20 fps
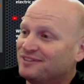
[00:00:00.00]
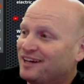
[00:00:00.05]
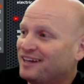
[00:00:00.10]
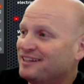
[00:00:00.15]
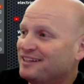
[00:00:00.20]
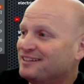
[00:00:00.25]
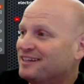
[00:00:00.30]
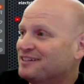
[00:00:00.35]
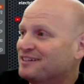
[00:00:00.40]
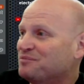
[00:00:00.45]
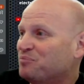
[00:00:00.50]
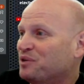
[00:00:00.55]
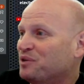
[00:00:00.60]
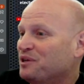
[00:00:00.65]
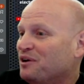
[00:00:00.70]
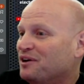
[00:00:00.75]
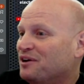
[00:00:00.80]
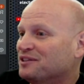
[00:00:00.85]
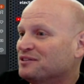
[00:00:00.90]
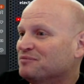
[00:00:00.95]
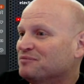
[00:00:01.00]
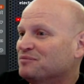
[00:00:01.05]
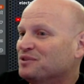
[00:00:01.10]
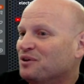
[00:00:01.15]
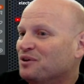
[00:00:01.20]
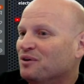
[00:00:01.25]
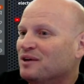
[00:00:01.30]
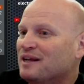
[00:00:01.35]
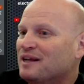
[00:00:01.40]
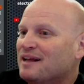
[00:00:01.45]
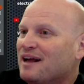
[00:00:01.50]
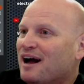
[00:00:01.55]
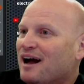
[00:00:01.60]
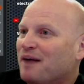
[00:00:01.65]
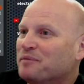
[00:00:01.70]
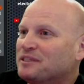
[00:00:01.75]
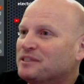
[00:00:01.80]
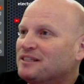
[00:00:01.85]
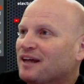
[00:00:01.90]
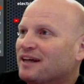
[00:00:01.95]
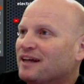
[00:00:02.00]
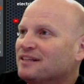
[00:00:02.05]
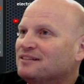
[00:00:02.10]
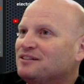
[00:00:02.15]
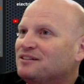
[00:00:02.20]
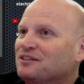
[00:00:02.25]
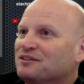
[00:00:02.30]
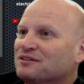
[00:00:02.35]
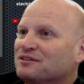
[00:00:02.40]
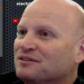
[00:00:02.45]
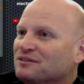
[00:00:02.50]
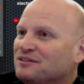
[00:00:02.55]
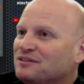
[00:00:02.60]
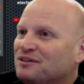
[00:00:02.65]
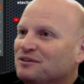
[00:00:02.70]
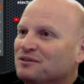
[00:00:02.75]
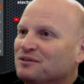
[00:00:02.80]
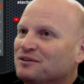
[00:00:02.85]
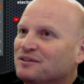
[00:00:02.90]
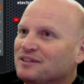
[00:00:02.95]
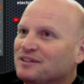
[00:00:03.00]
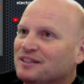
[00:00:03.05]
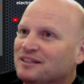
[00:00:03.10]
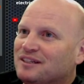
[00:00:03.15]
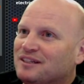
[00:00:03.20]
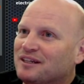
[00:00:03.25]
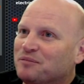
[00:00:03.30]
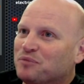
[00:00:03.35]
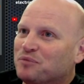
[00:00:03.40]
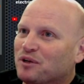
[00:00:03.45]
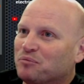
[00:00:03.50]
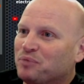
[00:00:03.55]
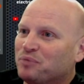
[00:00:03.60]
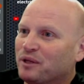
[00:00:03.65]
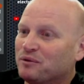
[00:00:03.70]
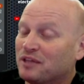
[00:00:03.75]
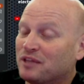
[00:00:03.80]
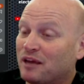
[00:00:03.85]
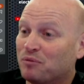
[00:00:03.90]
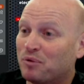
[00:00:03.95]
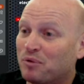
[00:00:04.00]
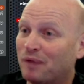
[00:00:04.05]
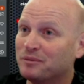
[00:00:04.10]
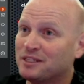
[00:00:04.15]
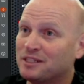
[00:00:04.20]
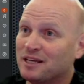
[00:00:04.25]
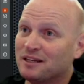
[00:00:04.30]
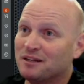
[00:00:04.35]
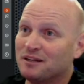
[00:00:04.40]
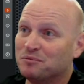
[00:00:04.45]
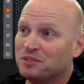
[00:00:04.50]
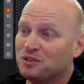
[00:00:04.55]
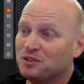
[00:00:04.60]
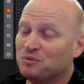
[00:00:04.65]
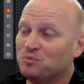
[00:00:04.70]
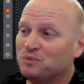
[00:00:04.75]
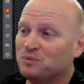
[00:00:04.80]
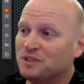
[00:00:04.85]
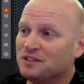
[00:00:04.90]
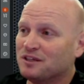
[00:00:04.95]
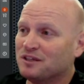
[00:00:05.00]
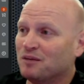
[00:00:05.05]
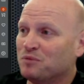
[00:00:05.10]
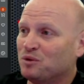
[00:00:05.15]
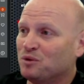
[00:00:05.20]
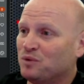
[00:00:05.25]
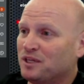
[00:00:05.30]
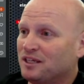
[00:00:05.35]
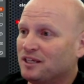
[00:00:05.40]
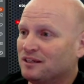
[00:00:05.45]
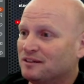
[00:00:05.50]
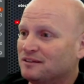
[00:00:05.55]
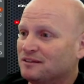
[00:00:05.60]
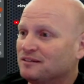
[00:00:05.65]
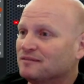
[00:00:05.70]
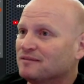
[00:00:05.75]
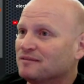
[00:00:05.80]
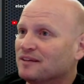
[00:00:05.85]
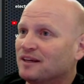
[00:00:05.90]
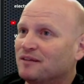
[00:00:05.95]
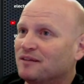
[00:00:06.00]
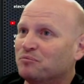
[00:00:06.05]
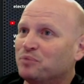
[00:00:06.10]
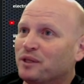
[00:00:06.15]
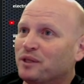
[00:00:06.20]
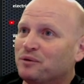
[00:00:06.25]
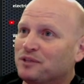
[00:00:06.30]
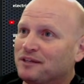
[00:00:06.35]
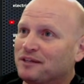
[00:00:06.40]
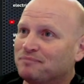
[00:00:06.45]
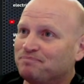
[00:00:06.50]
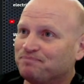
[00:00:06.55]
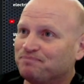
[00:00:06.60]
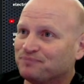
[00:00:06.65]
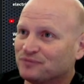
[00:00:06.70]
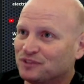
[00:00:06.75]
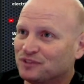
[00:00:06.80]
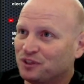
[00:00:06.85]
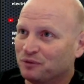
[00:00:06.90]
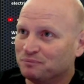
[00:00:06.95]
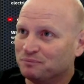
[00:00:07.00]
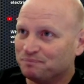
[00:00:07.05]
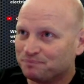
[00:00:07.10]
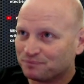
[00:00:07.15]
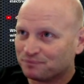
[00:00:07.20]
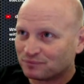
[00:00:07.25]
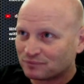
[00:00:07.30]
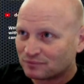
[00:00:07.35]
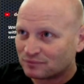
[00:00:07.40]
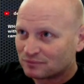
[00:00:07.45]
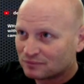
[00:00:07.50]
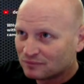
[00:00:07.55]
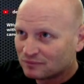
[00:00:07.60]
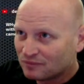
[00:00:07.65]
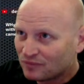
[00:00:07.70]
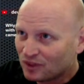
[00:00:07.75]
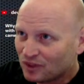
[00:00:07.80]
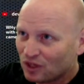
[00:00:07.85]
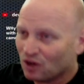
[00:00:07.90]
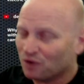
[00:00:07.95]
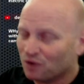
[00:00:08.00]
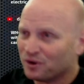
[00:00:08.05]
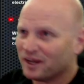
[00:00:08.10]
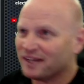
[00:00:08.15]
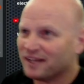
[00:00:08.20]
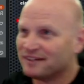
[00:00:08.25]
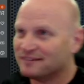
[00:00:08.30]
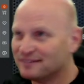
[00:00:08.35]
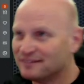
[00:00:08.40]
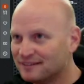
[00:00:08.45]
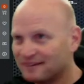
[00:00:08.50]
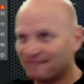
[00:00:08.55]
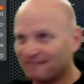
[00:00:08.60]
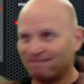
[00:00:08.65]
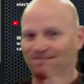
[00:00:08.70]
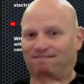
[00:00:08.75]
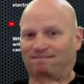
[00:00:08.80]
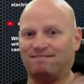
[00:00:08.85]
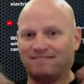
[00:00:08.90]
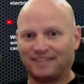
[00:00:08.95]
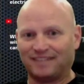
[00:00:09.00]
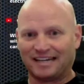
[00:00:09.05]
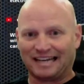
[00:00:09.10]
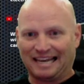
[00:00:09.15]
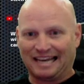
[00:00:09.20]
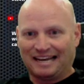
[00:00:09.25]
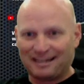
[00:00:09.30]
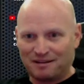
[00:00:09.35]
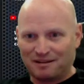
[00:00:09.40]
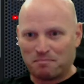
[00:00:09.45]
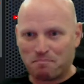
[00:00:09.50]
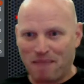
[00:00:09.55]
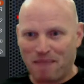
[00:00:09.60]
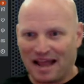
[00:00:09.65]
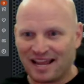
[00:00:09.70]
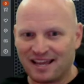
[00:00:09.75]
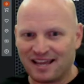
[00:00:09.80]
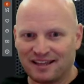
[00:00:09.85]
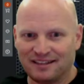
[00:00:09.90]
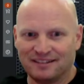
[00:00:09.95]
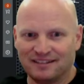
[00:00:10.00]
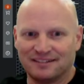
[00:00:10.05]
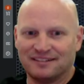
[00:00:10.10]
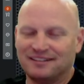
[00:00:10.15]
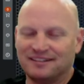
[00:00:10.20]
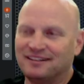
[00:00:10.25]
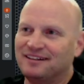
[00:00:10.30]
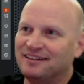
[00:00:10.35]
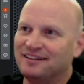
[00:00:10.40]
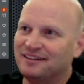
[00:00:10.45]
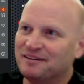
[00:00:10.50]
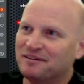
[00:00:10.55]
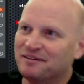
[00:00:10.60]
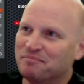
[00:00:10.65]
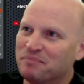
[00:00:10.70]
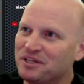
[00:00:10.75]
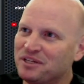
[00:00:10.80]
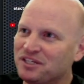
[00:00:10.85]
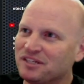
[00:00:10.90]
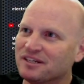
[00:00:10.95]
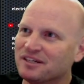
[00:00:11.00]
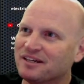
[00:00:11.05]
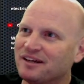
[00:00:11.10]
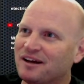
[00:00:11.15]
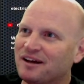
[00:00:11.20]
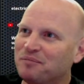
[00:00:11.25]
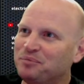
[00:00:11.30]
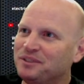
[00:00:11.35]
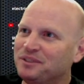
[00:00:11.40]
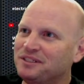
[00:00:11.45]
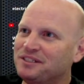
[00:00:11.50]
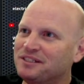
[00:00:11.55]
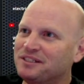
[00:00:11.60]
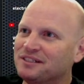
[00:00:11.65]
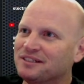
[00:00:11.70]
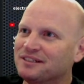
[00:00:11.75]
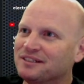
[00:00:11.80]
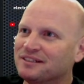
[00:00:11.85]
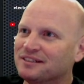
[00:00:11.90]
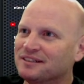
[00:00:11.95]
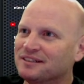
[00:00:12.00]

I think that's pretty awesome. So I'm excited to to get up there and play with that. I'll probably take it up this this coming weekend and and play with it. So, all right, bang, mission accomplished.